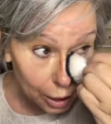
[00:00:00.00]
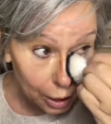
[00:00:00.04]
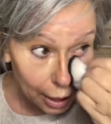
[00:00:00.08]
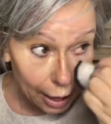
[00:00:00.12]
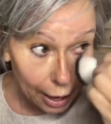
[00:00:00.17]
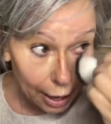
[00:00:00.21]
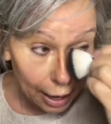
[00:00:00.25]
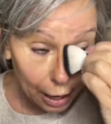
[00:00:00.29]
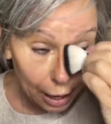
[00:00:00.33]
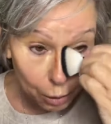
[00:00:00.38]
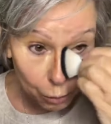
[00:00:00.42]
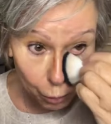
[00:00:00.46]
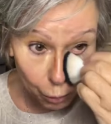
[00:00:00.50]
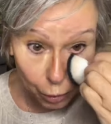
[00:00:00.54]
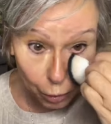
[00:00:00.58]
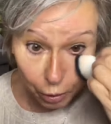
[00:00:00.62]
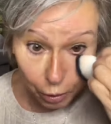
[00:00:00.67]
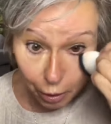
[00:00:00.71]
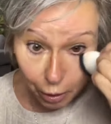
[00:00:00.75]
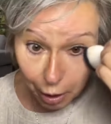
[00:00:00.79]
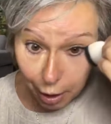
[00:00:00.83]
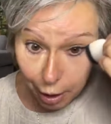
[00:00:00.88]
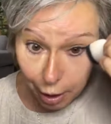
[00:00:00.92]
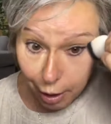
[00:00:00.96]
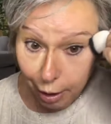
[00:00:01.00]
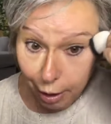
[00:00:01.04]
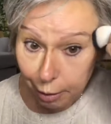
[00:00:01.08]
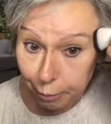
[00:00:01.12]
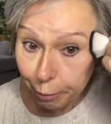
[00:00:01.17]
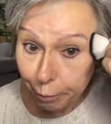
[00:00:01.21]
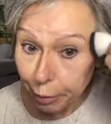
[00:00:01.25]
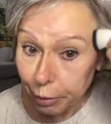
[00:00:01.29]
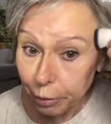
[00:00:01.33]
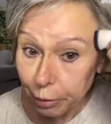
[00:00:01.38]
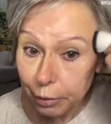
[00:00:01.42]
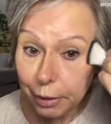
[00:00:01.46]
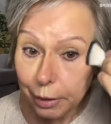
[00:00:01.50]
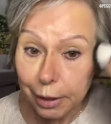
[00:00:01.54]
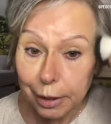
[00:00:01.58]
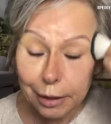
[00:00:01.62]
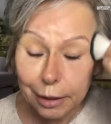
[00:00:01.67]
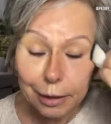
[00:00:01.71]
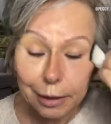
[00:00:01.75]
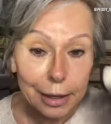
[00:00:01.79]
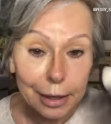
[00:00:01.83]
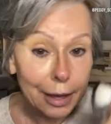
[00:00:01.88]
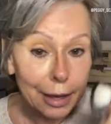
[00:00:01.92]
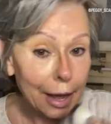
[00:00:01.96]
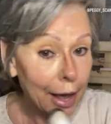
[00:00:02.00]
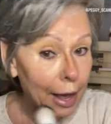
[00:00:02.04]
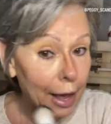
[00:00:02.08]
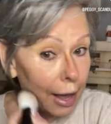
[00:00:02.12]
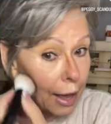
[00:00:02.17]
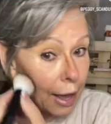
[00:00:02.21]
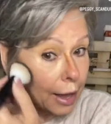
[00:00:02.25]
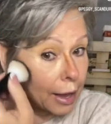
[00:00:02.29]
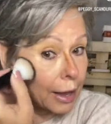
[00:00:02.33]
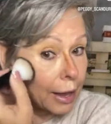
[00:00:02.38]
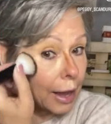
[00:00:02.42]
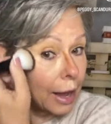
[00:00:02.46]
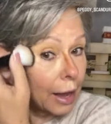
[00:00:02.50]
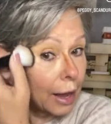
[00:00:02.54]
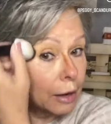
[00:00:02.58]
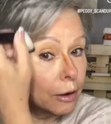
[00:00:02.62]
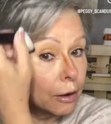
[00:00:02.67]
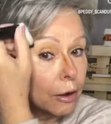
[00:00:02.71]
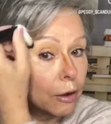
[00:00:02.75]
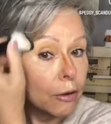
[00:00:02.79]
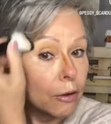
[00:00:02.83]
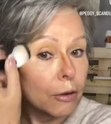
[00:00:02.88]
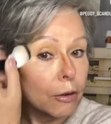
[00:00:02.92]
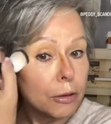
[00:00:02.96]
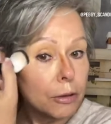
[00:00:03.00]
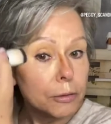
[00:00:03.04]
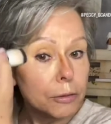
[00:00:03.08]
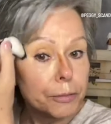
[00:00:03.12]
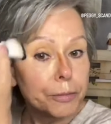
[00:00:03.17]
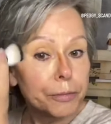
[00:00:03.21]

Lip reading: and we're not pulling the eye at all.